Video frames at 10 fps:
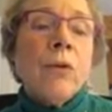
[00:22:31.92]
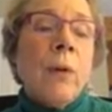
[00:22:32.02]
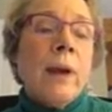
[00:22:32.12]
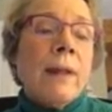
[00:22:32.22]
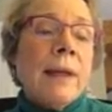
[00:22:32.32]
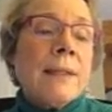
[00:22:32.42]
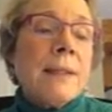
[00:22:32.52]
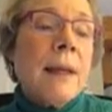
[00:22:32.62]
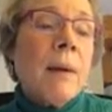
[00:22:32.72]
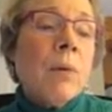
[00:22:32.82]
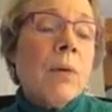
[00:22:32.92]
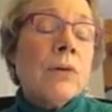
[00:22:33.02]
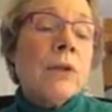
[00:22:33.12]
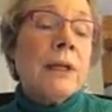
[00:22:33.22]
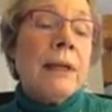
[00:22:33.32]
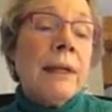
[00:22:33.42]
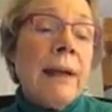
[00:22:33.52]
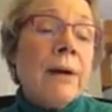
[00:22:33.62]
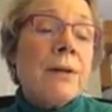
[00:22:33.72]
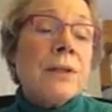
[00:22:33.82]
the way they sampled and
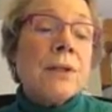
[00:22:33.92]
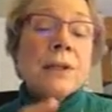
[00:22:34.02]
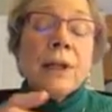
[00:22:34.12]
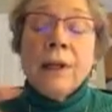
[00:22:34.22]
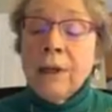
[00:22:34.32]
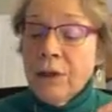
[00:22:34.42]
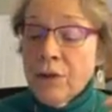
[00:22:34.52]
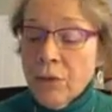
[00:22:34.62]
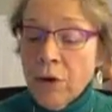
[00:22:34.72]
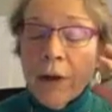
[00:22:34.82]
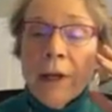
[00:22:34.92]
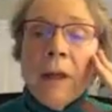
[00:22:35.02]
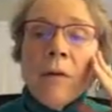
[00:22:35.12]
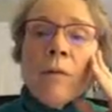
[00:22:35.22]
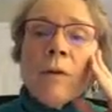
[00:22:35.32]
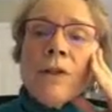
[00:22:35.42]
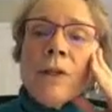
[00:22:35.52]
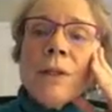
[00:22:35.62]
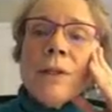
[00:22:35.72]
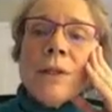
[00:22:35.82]
analysis and drawing
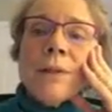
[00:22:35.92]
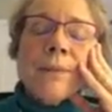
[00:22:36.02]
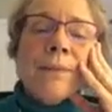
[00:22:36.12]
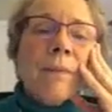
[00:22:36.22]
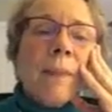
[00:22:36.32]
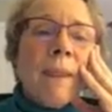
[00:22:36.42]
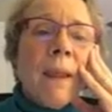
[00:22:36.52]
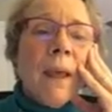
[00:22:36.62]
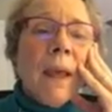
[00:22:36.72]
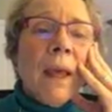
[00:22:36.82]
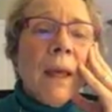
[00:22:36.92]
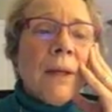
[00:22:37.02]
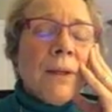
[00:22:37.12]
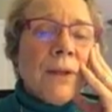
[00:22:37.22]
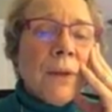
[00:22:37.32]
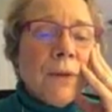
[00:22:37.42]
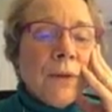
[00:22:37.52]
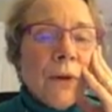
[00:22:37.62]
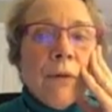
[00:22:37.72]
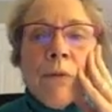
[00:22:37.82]
inferences. So in
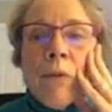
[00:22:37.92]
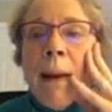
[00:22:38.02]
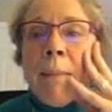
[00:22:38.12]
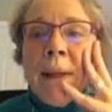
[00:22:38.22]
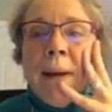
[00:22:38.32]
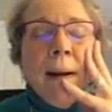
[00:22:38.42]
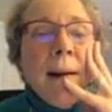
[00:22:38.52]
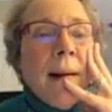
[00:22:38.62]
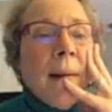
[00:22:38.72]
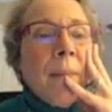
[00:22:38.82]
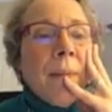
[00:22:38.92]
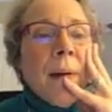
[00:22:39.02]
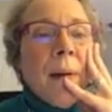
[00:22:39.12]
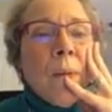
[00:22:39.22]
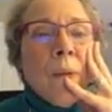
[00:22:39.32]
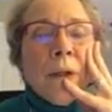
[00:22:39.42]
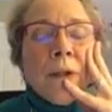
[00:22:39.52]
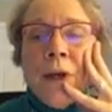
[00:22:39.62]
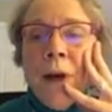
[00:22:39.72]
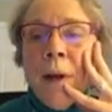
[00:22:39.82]
sort of wrapping up, I want
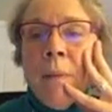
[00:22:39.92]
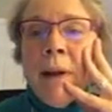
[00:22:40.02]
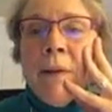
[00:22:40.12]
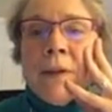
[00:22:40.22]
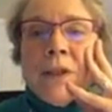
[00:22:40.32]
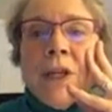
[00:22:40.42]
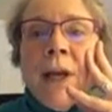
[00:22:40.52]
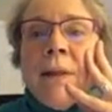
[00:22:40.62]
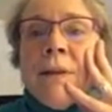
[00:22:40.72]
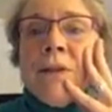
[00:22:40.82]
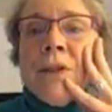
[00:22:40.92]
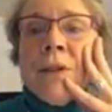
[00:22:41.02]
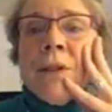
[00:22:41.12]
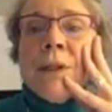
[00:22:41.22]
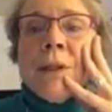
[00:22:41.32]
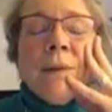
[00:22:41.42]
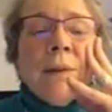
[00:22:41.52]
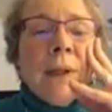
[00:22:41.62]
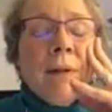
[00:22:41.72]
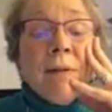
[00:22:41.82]
to talk about the challenges
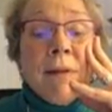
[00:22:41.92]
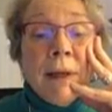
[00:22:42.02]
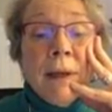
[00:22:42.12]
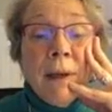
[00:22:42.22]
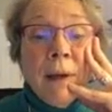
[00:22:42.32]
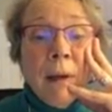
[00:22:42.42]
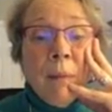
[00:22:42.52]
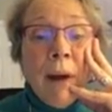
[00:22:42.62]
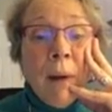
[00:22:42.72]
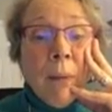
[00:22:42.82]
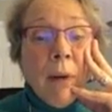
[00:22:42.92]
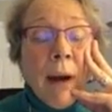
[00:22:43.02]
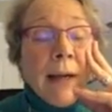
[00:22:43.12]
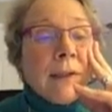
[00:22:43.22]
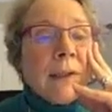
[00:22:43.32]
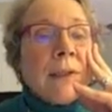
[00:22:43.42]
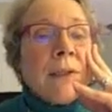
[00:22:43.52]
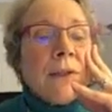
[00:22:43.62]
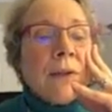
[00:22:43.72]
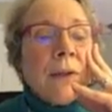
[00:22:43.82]
and then thinking about practice
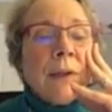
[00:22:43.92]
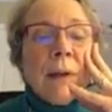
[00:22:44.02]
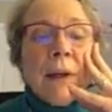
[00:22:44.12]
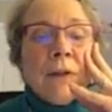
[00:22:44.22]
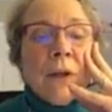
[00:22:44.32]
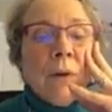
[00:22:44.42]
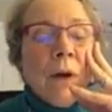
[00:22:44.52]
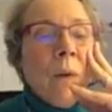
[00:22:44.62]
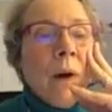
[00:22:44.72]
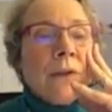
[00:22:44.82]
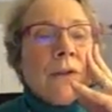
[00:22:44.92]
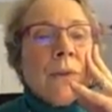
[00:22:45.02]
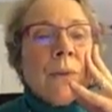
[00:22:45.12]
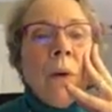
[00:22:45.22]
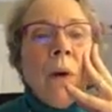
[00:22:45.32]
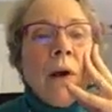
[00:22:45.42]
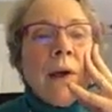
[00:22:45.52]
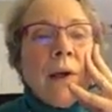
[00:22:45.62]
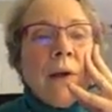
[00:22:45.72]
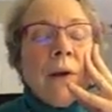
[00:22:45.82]
so that I don't go on too long
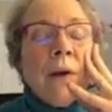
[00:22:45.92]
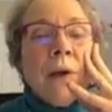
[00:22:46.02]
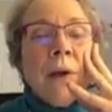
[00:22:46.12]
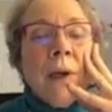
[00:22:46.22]
here.